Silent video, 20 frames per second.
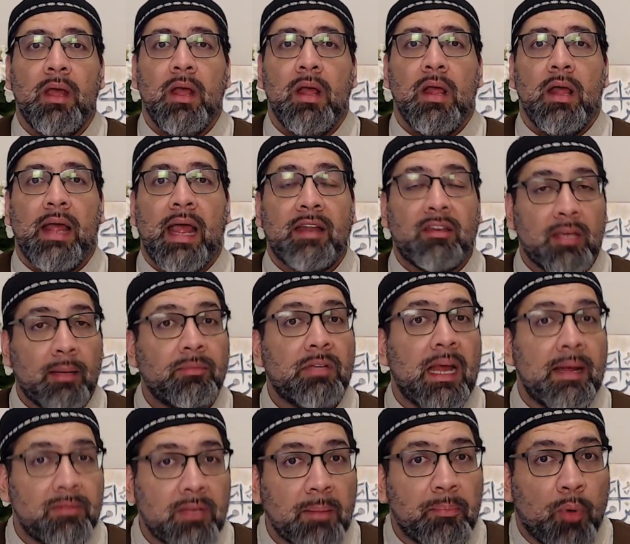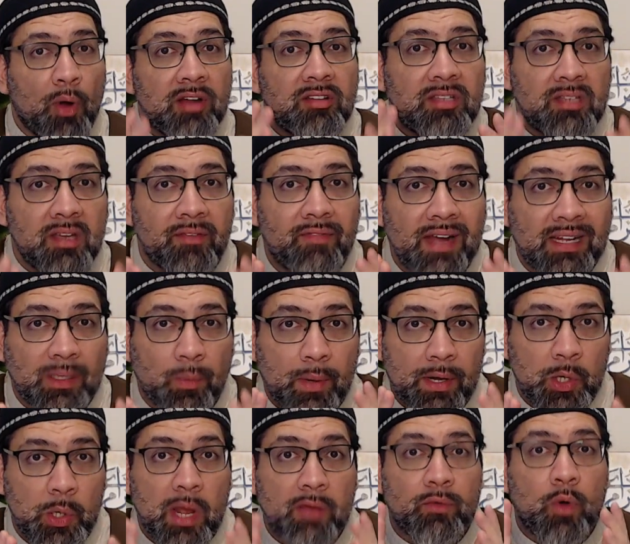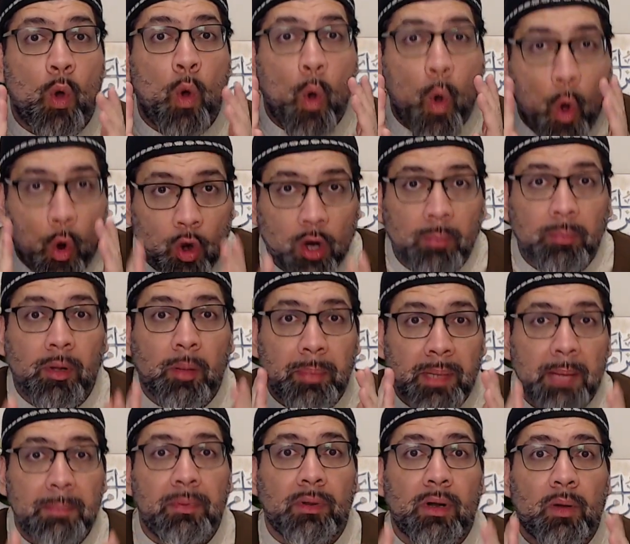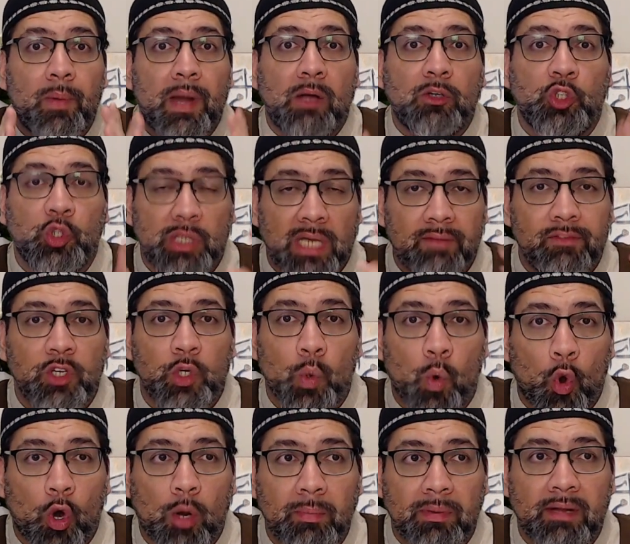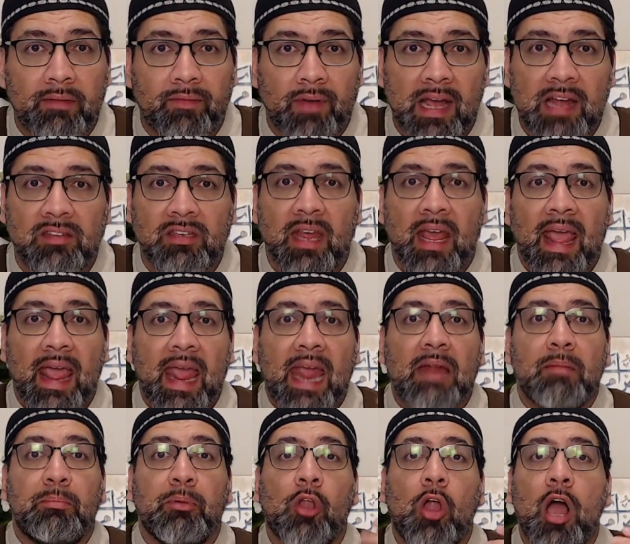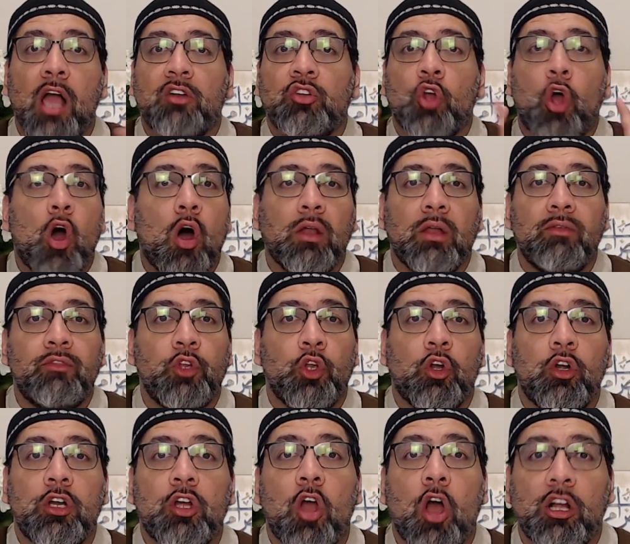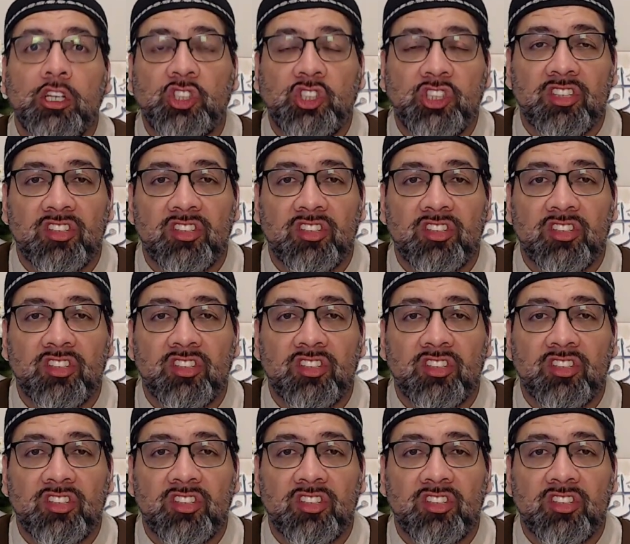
And sometimes it points to the fact that when you have horrible people around you giving you horrible advice, it blocks all of your consciousness.